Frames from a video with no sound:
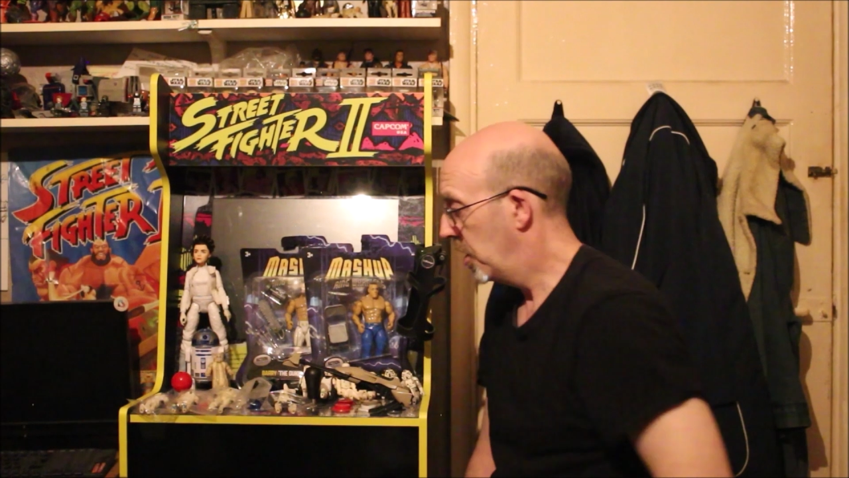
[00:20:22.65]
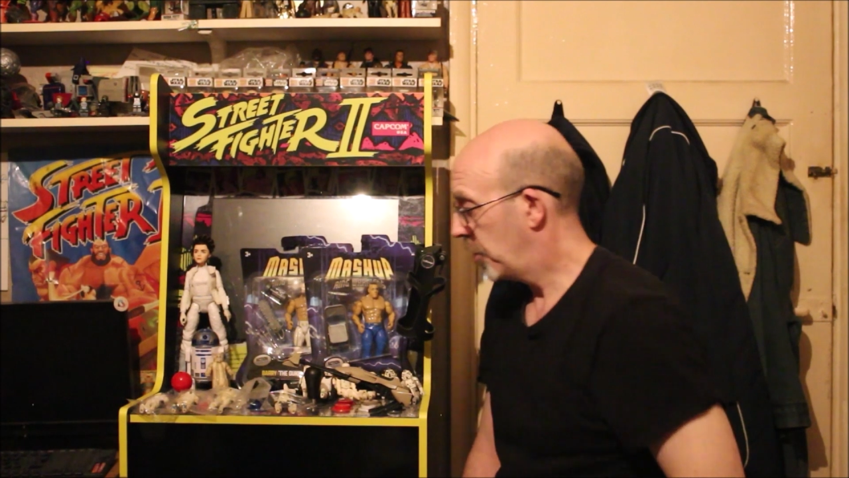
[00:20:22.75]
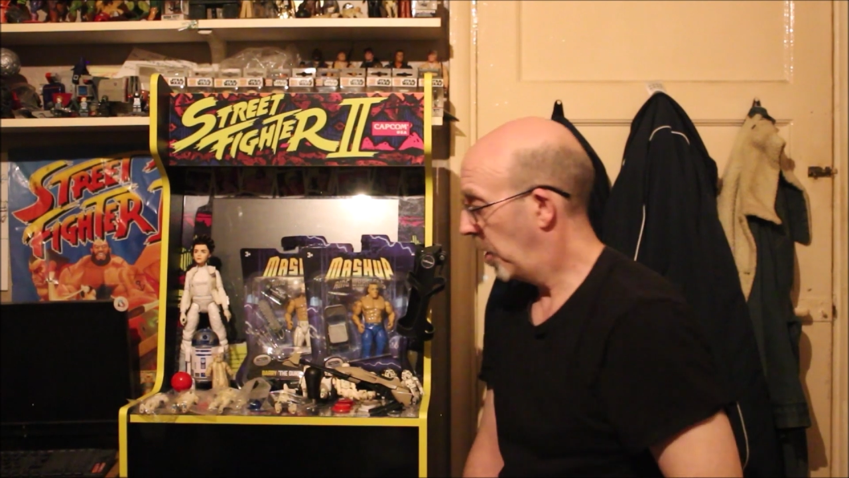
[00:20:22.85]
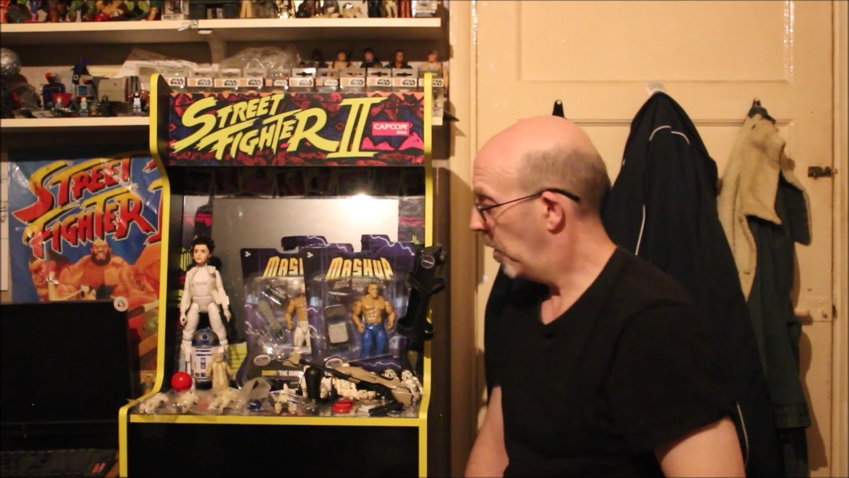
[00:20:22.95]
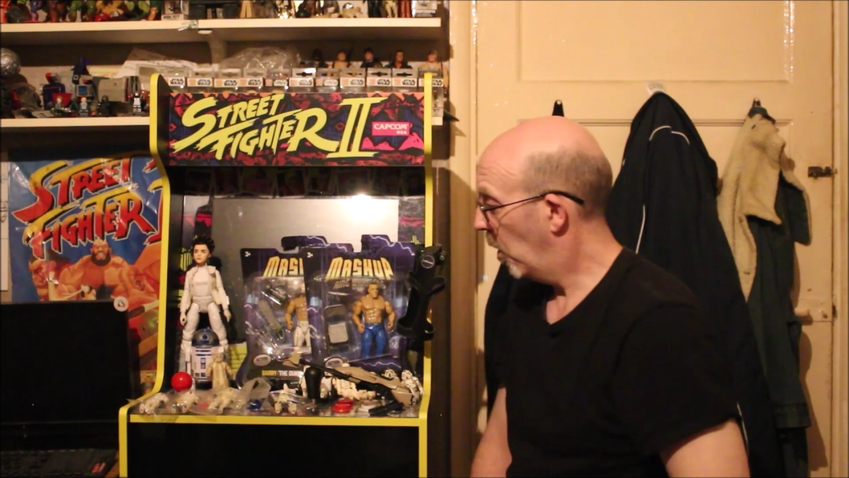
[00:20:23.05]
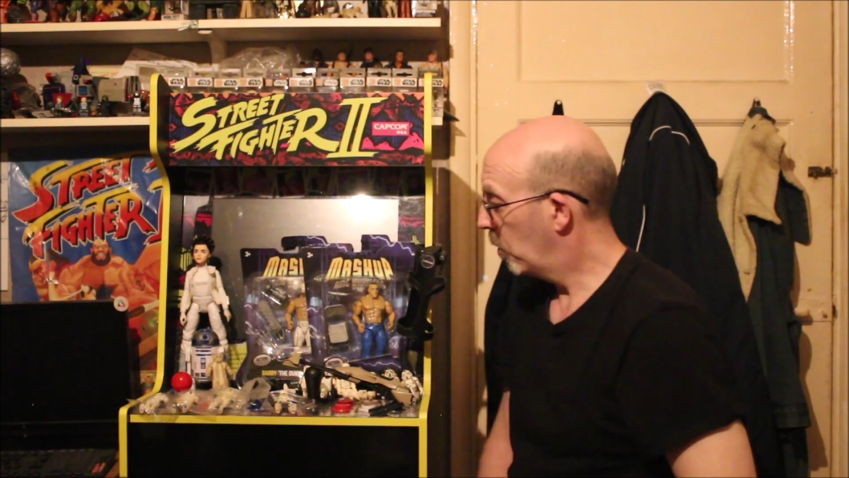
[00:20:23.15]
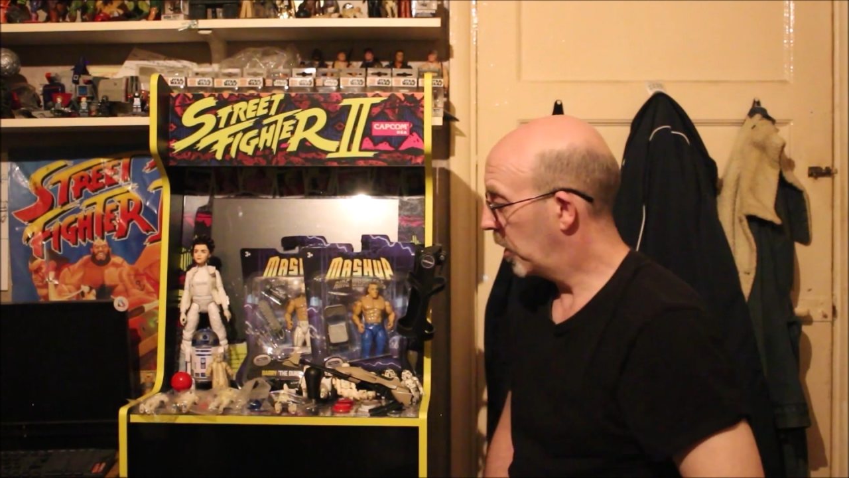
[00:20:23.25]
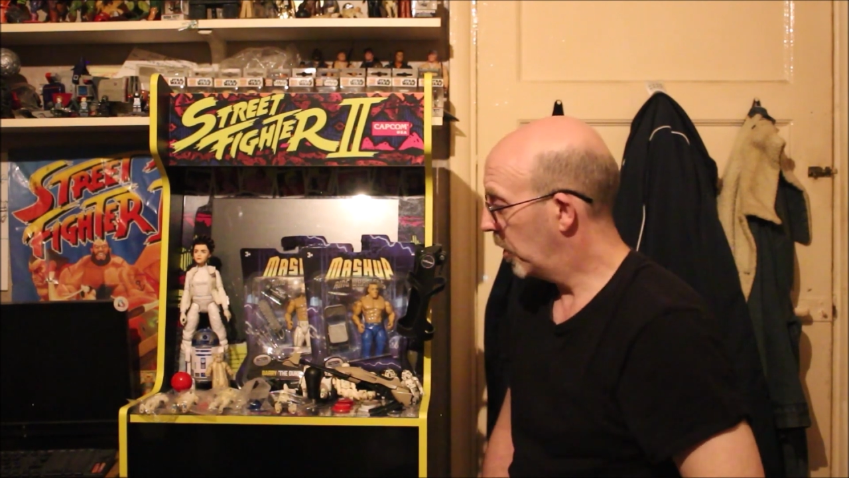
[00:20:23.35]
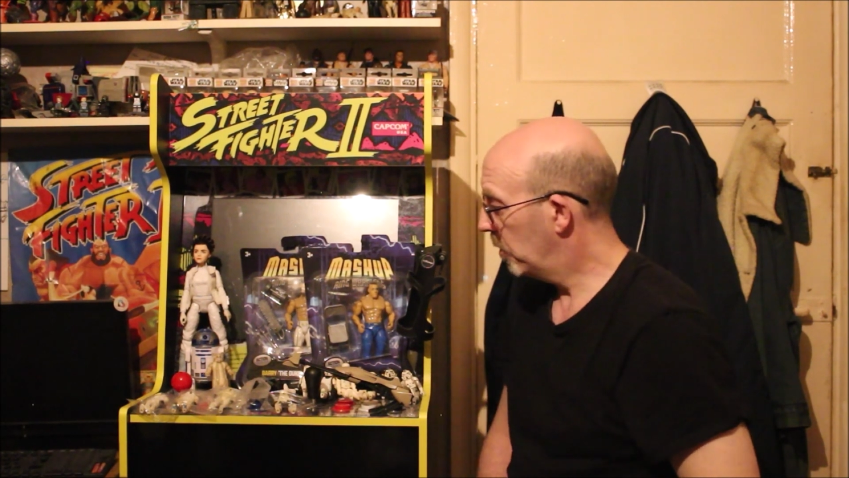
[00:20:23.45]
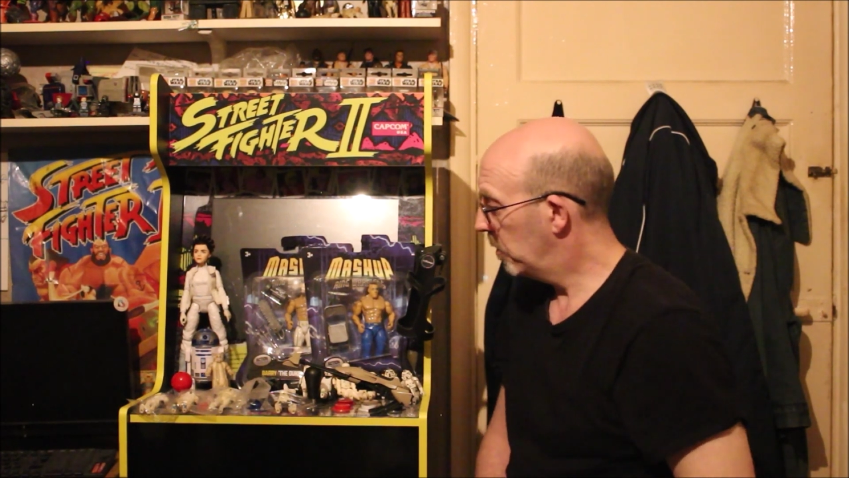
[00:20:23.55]
So all
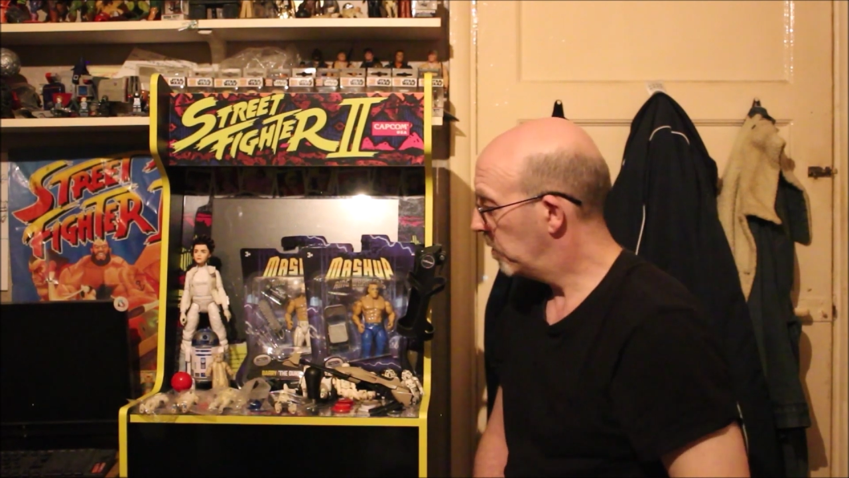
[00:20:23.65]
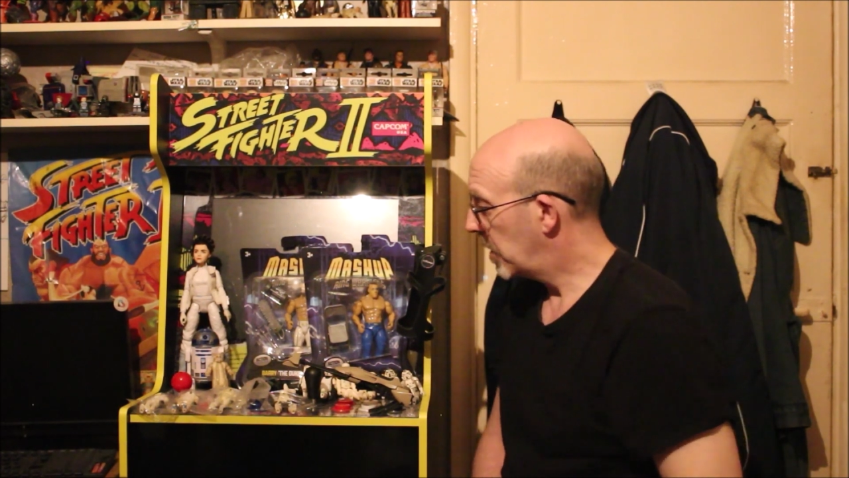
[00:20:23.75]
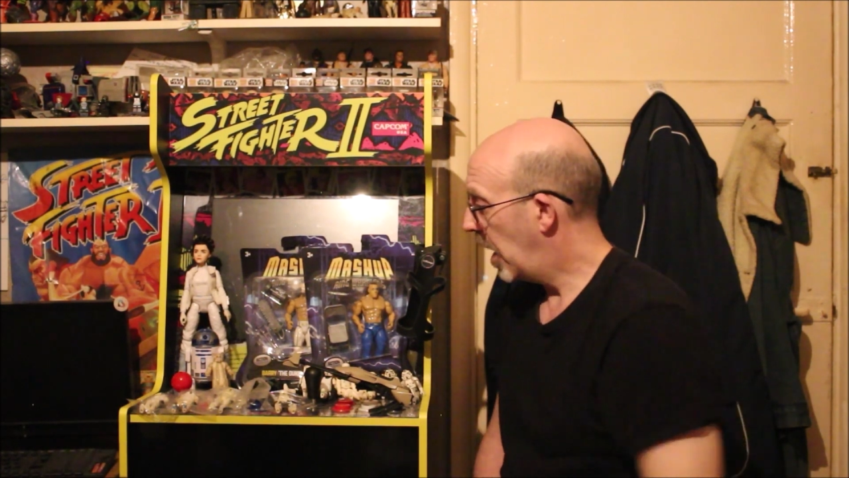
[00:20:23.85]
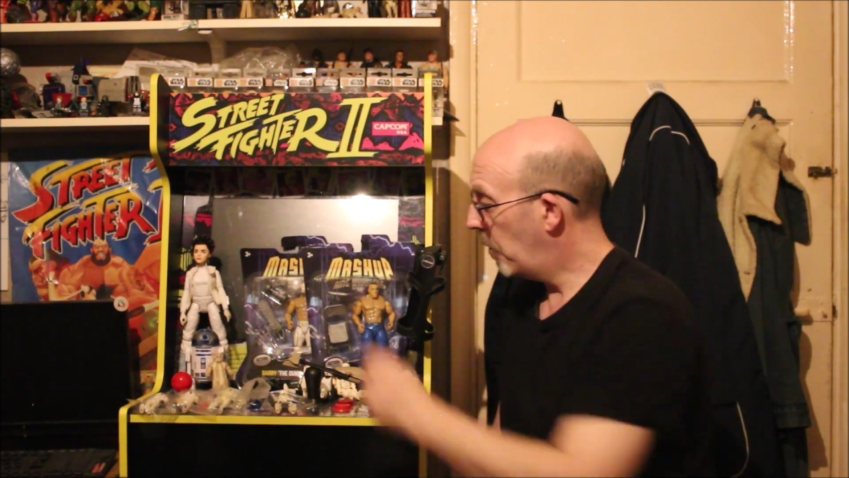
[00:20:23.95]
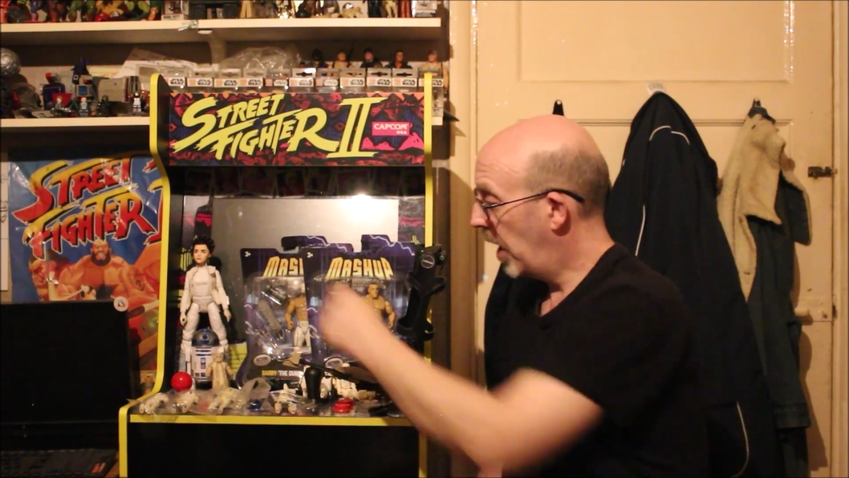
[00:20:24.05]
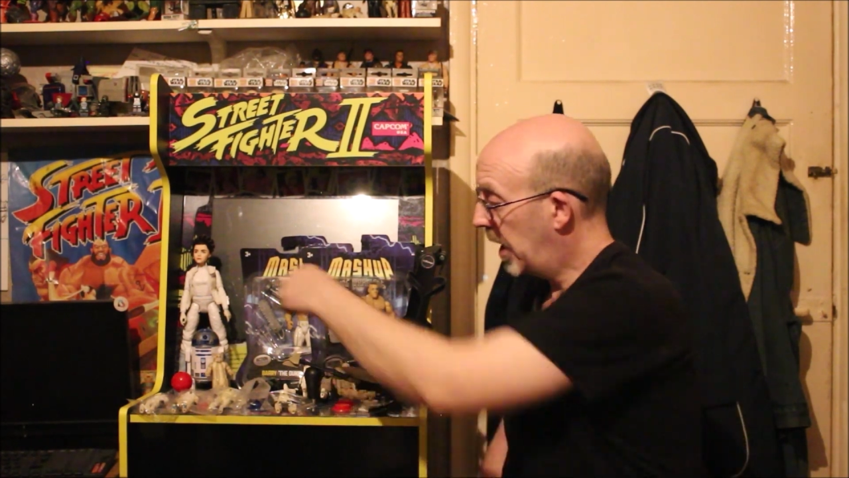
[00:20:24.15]
in all, oh,